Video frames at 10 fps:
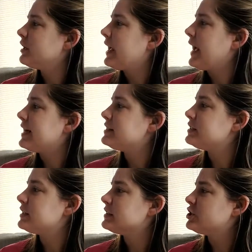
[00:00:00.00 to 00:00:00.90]
asked
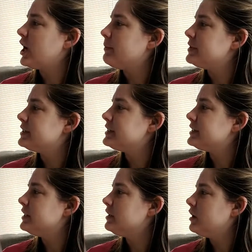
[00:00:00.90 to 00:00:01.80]
the shop
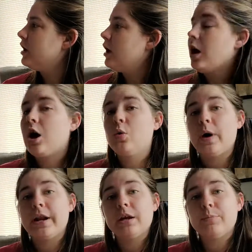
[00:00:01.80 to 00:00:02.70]
assistant. A
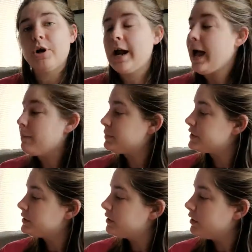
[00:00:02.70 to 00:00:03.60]
wedding, perhaps?